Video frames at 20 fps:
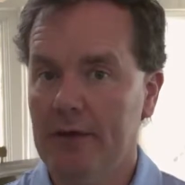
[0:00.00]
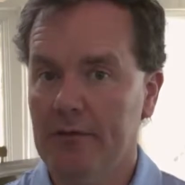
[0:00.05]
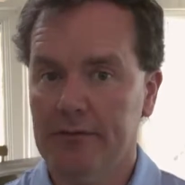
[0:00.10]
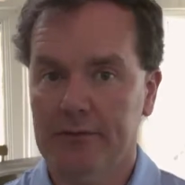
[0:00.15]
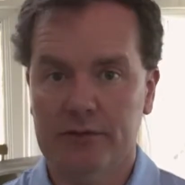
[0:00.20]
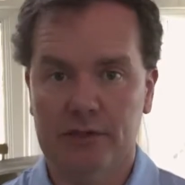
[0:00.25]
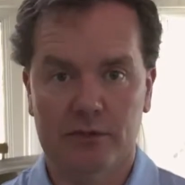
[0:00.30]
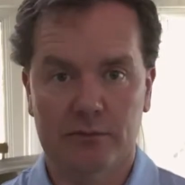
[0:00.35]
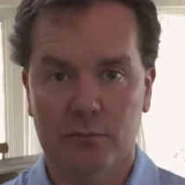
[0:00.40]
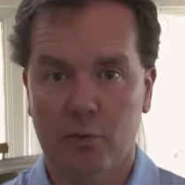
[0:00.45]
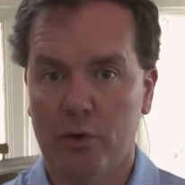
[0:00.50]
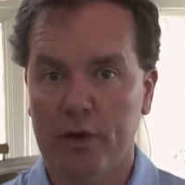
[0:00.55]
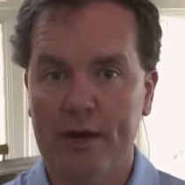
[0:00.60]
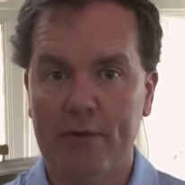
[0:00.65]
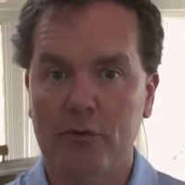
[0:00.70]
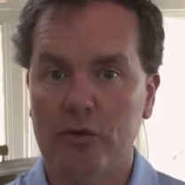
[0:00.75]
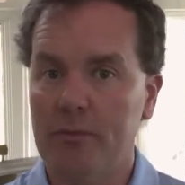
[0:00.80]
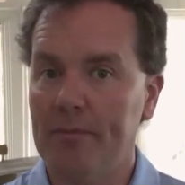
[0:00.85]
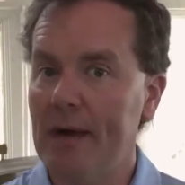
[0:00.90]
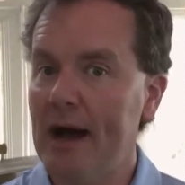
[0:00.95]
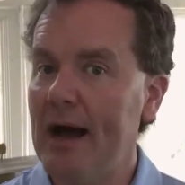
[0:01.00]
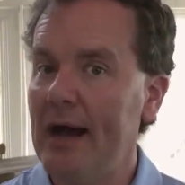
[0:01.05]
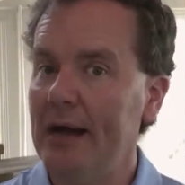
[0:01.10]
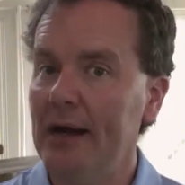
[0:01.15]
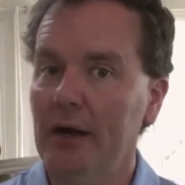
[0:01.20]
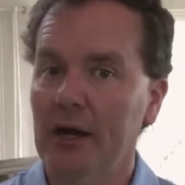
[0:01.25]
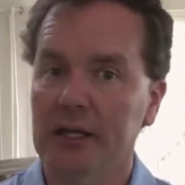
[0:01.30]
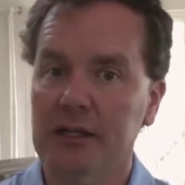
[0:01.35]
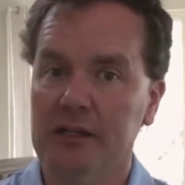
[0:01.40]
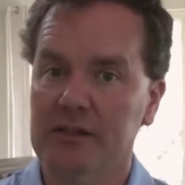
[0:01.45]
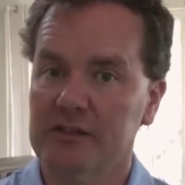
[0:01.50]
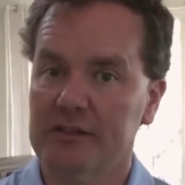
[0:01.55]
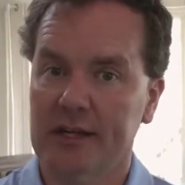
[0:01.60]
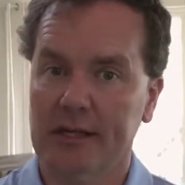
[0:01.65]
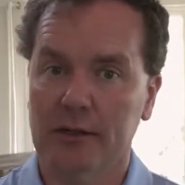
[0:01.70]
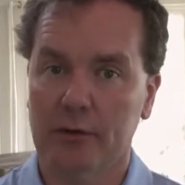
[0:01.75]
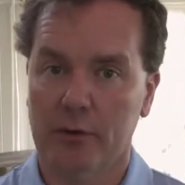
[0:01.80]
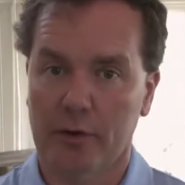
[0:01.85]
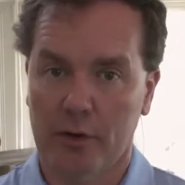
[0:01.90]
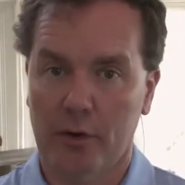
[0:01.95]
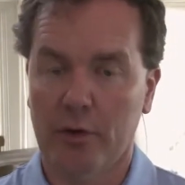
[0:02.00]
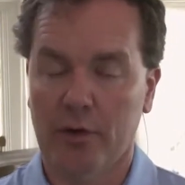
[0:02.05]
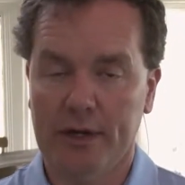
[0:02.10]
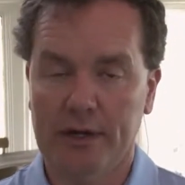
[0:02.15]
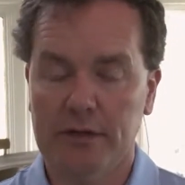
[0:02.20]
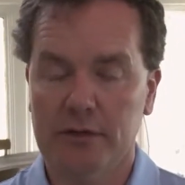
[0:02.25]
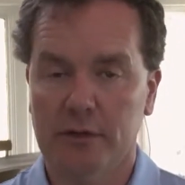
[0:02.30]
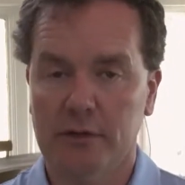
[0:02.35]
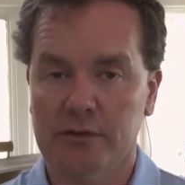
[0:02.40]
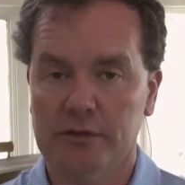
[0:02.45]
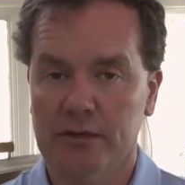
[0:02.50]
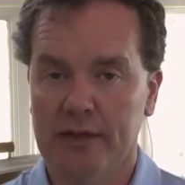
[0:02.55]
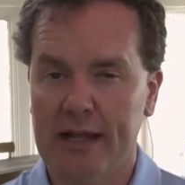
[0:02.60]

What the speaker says: It's whatever the buyer and the seller agree to.